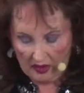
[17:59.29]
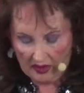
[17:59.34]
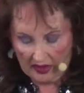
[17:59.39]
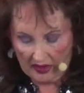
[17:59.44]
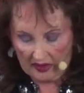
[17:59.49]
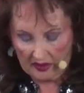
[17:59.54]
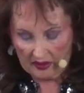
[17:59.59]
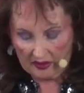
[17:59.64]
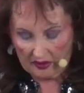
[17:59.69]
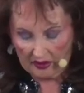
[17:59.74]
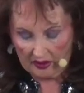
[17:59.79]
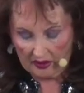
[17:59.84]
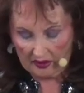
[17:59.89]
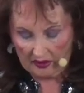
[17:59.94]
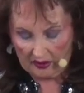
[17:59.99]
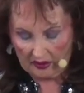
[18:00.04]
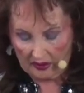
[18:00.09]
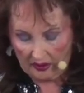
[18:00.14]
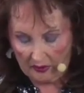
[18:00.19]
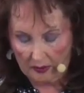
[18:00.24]
It's
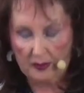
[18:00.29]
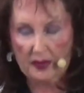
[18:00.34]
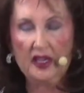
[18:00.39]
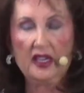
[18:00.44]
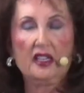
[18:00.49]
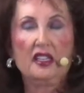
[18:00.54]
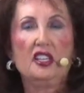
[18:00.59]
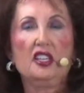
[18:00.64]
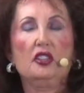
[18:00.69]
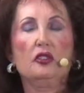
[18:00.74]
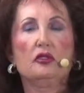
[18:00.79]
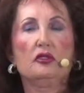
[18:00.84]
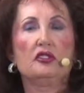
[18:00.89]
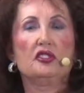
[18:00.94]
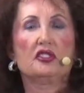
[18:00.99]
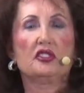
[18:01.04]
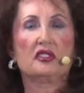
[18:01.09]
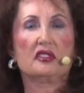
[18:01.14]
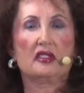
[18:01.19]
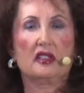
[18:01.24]
a big,
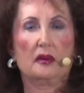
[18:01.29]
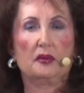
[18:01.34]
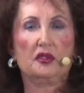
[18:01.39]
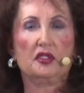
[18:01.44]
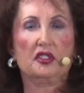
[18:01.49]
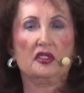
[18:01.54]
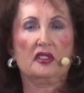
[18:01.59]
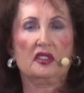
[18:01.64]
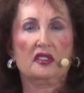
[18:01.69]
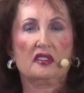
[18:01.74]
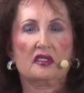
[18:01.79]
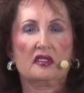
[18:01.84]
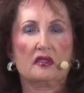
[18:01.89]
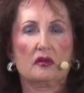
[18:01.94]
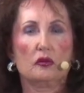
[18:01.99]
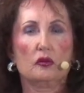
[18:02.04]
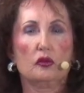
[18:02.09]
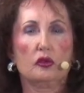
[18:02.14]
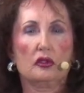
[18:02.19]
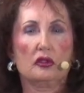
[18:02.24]
huge deception that's
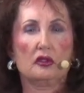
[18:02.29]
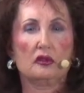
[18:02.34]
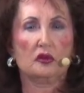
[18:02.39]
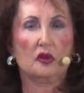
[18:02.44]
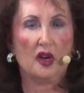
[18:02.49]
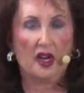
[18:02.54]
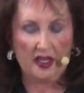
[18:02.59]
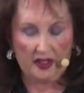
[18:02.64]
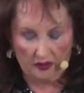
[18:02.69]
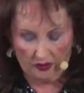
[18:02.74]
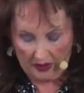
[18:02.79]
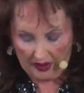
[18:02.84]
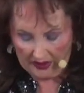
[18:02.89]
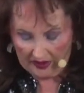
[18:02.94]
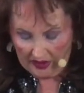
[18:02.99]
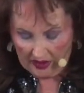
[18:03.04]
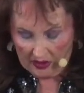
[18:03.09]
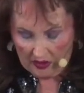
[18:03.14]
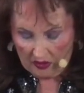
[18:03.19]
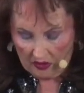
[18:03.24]
worldwide right
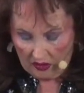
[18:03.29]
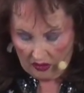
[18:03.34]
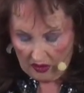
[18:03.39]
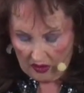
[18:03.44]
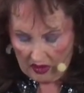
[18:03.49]
now.